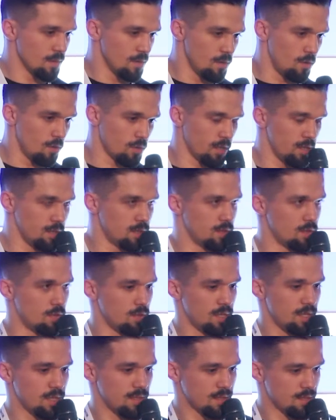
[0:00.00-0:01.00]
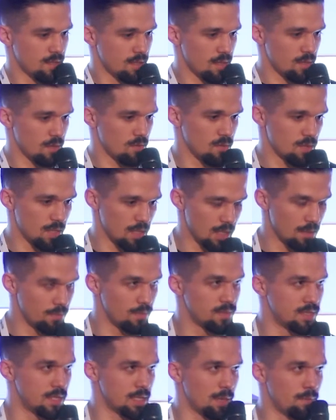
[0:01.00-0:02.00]
Okay, so let's start to
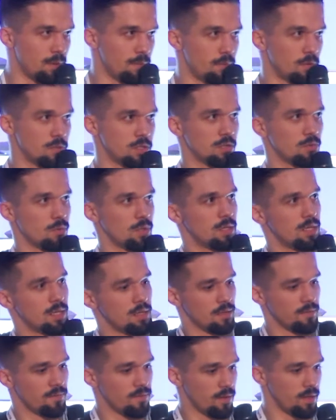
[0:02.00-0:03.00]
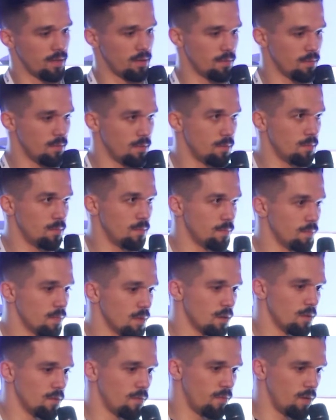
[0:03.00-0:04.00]
set up a project with Datafy.
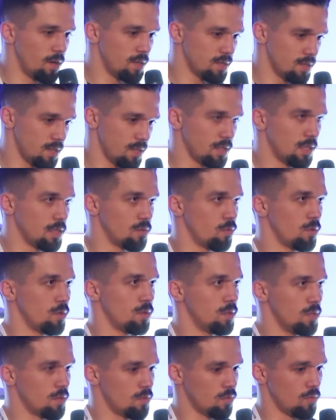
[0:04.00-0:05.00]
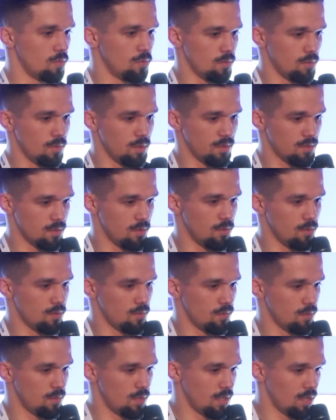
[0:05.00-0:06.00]
First thing that we need to do is go
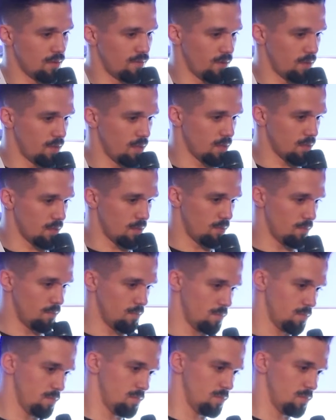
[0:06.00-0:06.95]
to datafy.com.